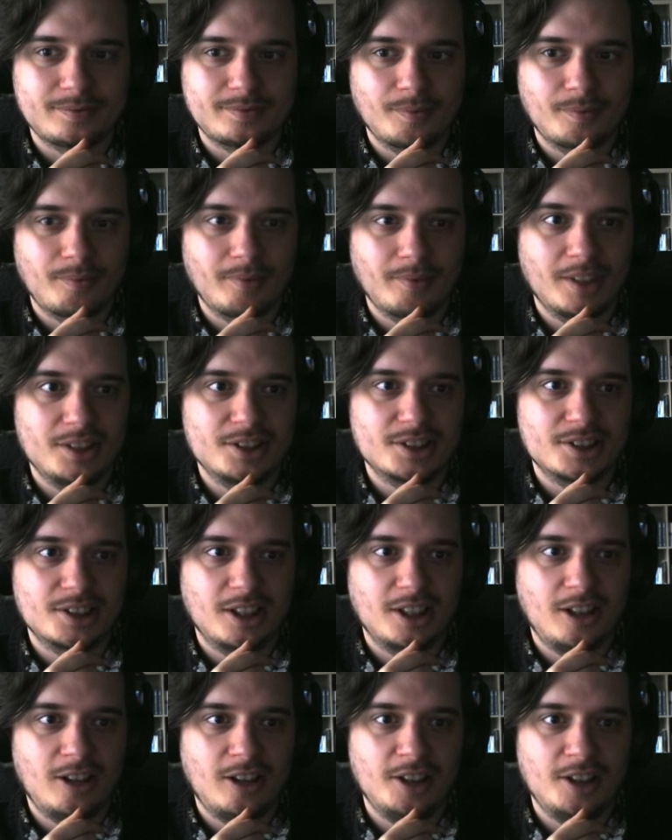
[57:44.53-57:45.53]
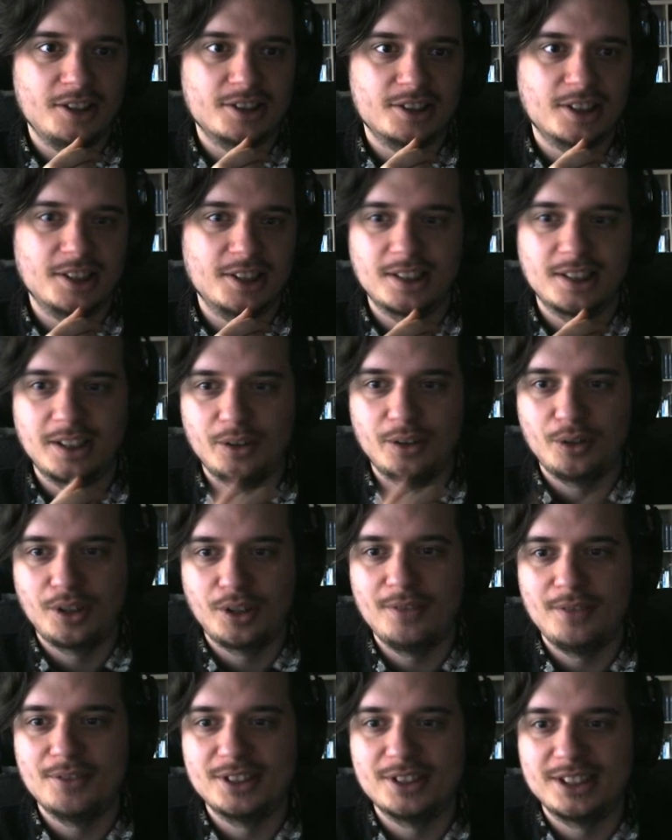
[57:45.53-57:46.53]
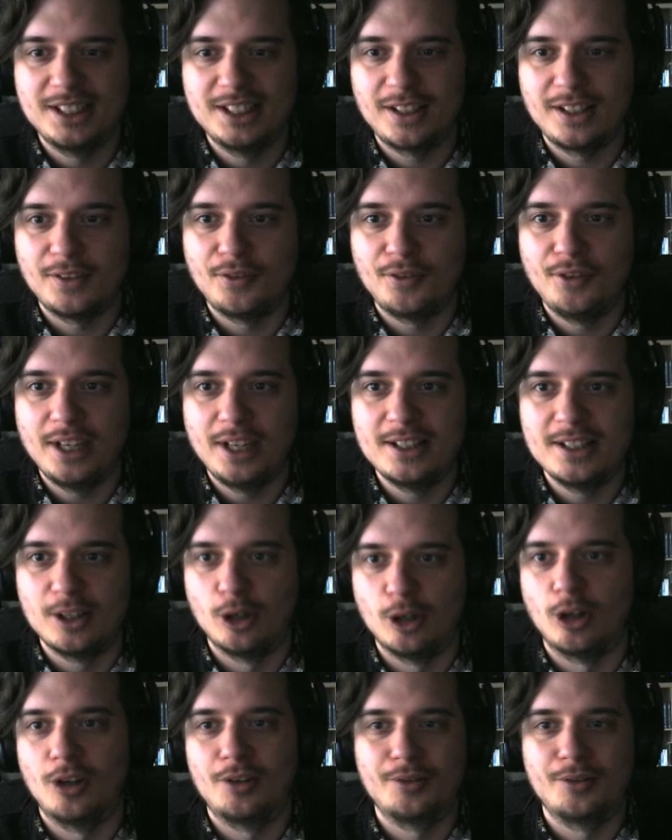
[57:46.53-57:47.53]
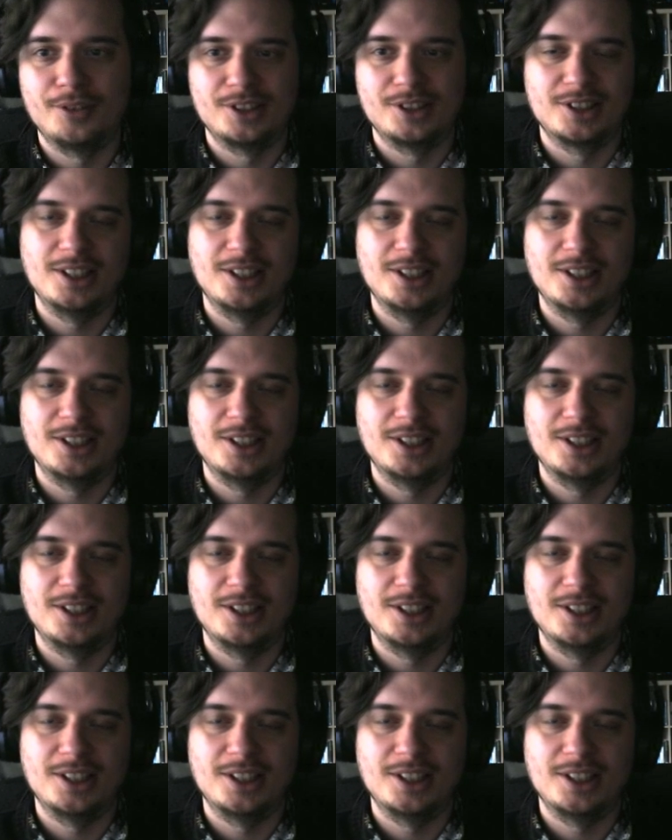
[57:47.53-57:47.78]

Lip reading: and just all these lights. Like you can even see that I faked the color of the skin